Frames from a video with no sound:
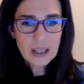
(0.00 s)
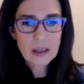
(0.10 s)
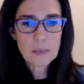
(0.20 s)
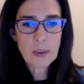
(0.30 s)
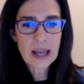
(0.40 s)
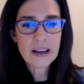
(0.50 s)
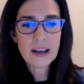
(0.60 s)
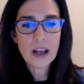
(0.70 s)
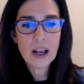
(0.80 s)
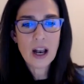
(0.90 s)
But
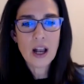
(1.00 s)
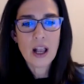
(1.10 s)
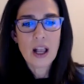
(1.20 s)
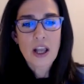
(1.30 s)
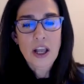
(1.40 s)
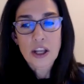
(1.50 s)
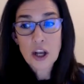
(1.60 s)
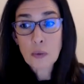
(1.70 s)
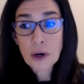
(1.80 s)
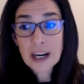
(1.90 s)

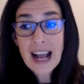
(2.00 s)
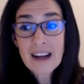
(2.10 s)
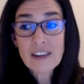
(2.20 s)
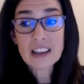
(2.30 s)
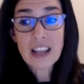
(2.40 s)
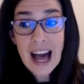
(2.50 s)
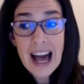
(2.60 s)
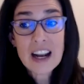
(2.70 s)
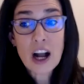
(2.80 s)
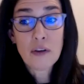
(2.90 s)
we're going to have a
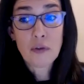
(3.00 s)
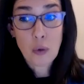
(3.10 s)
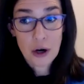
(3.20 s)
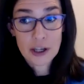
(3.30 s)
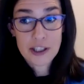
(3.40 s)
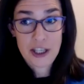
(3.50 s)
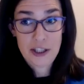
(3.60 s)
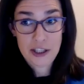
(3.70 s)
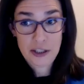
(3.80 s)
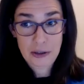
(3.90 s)
lot of work to
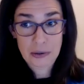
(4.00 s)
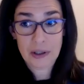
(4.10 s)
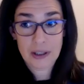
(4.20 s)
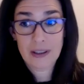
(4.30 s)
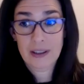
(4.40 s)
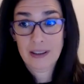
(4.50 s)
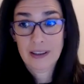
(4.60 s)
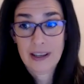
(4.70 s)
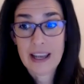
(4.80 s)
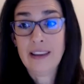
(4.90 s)
do
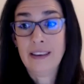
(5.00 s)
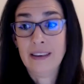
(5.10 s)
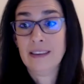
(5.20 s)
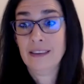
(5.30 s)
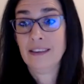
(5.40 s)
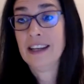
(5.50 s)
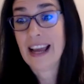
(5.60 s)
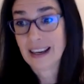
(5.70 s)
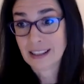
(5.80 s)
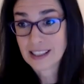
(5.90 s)
in the
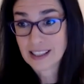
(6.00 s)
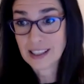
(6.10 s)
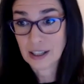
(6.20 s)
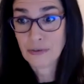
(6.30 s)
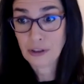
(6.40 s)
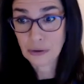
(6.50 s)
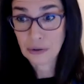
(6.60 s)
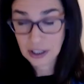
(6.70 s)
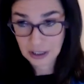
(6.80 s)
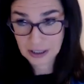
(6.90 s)
next few
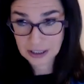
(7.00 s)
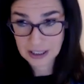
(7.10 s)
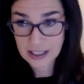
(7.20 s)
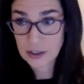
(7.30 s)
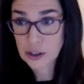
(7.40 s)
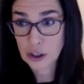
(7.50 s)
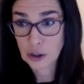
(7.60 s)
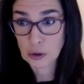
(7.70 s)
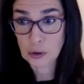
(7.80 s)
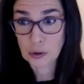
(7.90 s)
years,
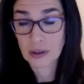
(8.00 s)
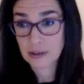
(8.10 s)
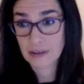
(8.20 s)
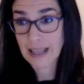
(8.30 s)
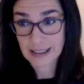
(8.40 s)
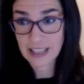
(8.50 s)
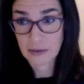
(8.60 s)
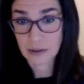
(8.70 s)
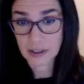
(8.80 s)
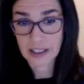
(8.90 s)
next
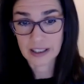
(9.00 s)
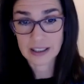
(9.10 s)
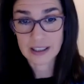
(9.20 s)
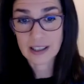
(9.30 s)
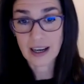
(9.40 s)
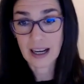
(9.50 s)
several years.